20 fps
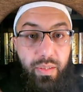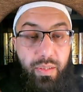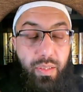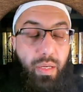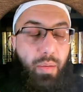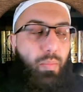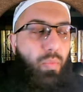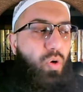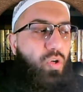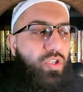
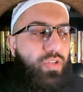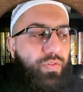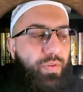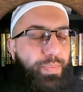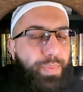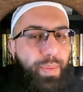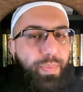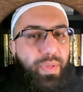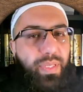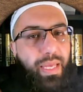
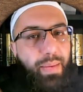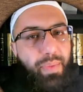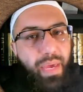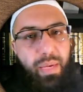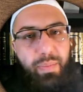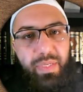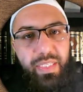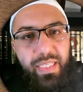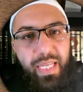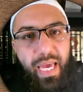that make
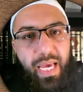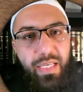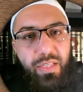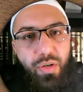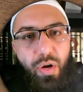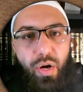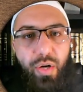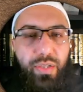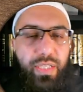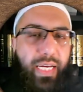mistakes,
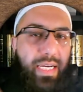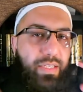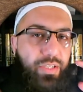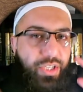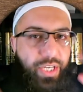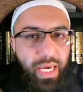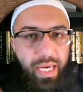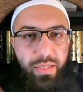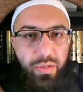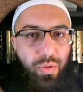or their
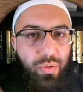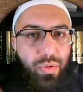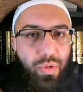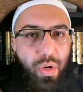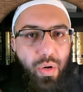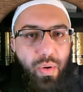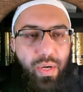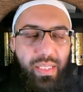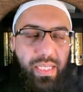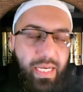sheikh don't
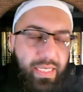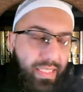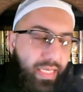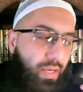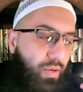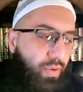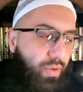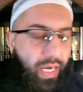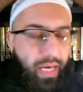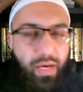know, and they say,
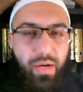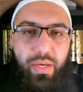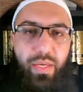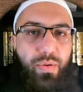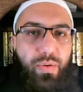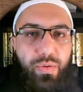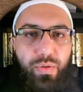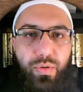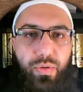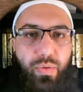okay,
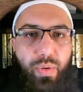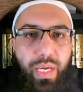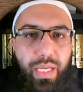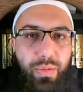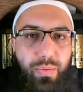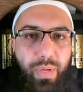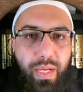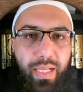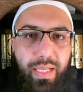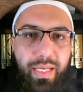you're doing it
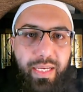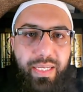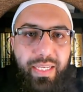well.